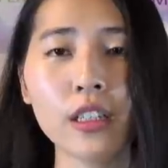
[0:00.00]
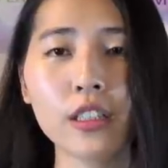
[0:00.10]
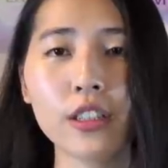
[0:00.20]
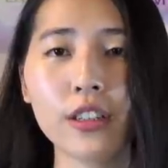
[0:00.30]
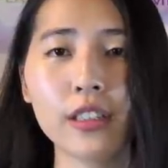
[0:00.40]

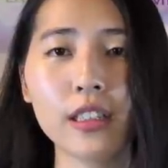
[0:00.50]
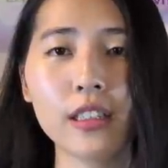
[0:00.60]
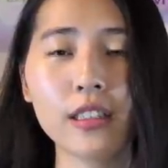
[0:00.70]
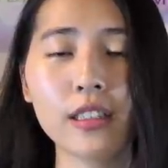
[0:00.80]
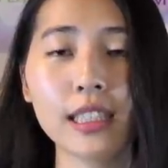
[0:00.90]

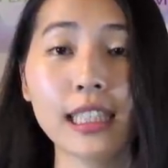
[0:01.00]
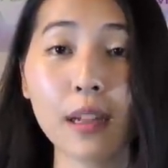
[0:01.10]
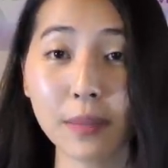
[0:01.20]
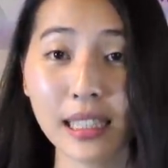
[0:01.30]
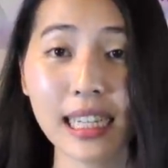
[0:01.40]
certain
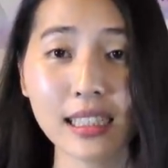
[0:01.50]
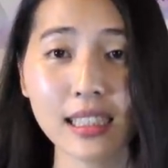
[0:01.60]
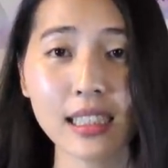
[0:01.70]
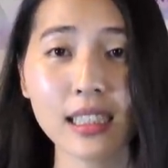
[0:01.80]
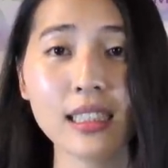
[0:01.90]

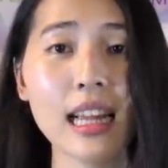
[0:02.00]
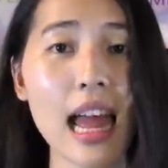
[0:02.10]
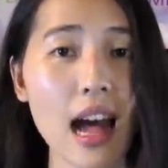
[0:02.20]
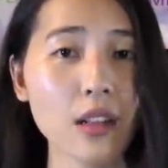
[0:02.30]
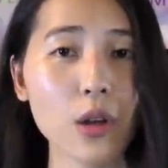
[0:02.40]
substances,
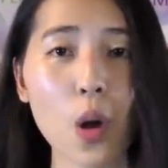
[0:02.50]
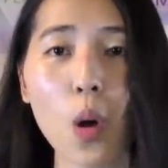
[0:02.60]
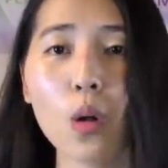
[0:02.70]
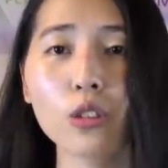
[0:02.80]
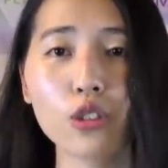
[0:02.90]

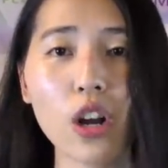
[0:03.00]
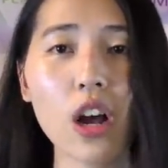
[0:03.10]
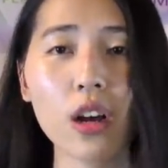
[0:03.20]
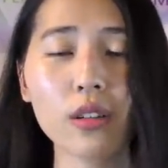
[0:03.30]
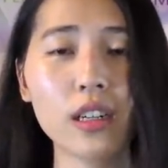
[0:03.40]
alcohol,
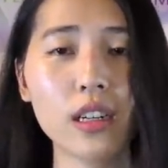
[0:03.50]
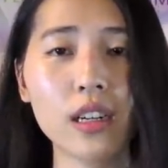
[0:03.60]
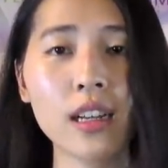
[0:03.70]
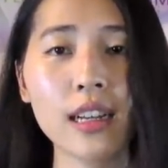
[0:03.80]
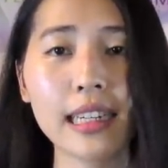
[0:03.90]
drug,
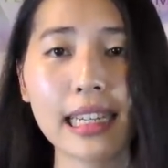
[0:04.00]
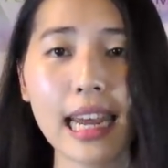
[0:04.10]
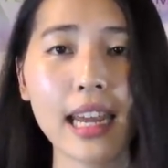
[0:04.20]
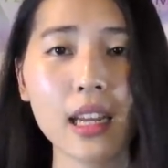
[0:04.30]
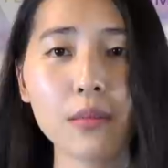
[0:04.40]
or
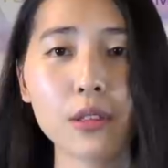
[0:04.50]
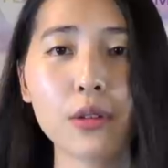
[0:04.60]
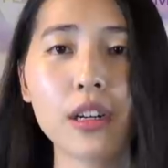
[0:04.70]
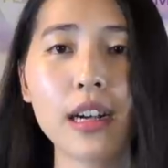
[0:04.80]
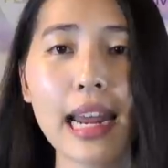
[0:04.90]
games,
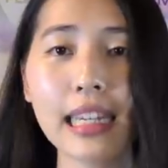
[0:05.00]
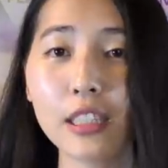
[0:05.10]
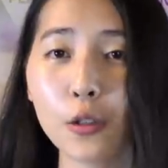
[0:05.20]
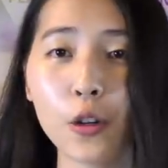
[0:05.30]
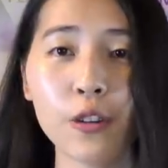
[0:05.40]
or any
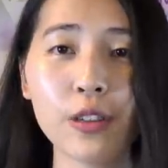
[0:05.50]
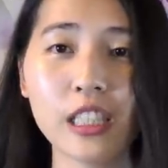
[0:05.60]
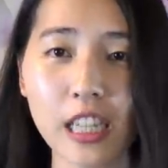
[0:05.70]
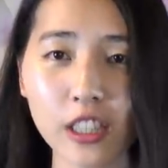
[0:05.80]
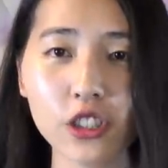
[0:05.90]
sort of
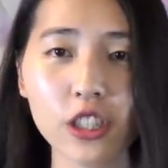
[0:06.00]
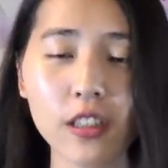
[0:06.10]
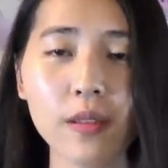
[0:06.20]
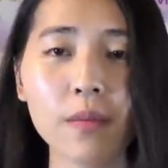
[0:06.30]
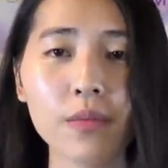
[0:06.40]

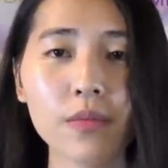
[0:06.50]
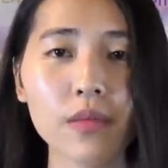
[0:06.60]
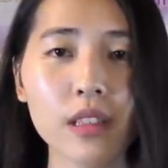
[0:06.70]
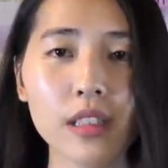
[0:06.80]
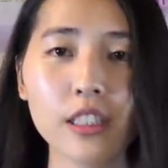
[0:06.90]
addiction.
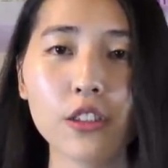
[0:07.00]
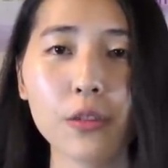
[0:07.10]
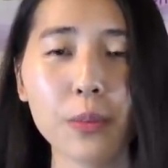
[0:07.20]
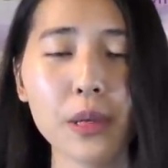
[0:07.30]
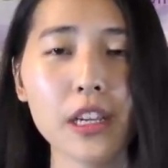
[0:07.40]
This
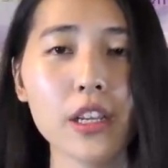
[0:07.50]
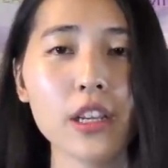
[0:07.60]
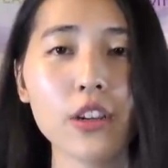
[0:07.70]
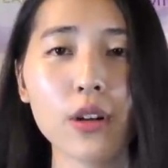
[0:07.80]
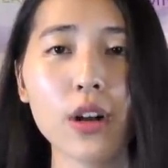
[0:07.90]
could
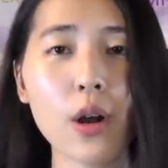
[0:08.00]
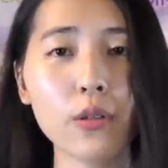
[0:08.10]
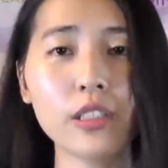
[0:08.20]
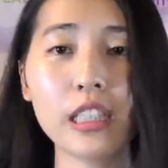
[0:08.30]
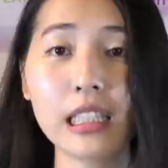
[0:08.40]
be your
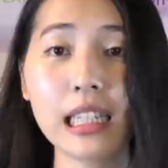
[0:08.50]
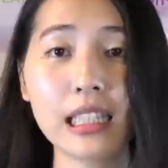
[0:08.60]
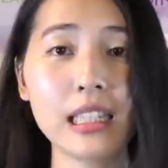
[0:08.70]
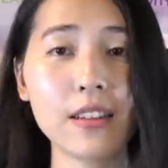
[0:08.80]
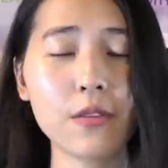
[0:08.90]
own
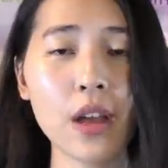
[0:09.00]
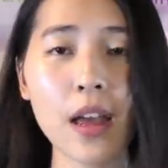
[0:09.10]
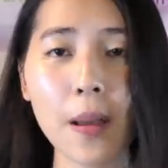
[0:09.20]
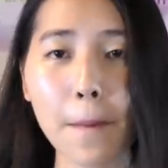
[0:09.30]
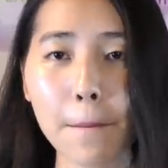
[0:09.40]
addictive
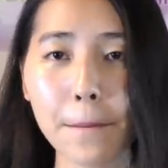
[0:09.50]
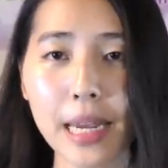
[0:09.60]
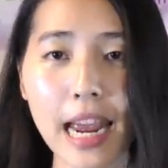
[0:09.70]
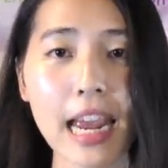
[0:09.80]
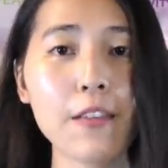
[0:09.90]

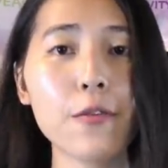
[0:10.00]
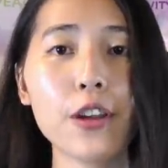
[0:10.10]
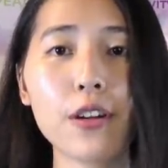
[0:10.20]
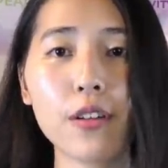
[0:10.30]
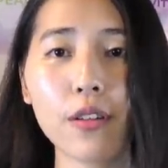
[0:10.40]

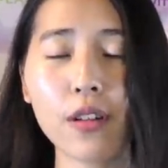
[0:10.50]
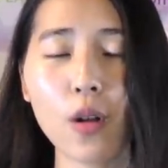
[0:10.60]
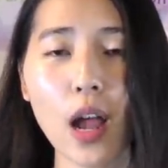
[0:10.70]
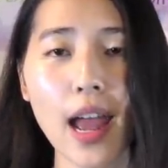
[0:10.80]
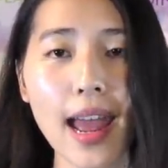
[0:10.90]
behavioral
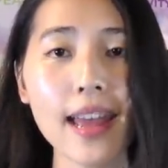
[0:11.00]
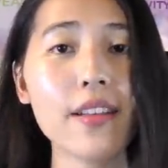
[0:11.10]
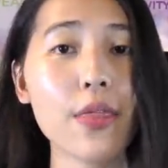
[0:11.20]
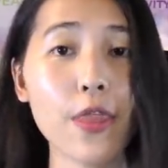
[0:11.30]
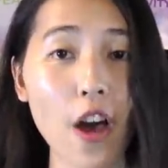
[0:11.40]

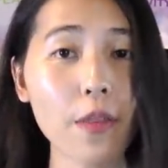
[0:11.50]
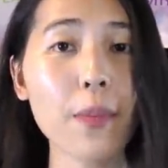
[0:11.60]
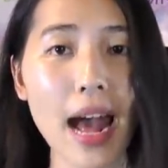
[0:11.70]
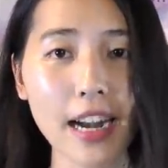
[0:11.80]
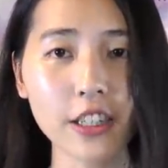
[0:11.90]
and thought
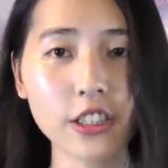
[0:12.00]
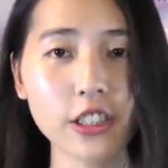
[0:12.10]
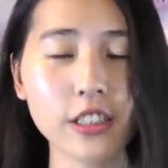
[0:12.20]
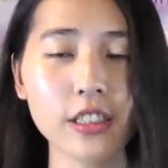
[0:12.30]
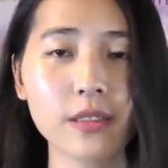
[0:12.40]

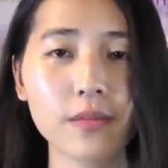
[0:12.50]
patterns.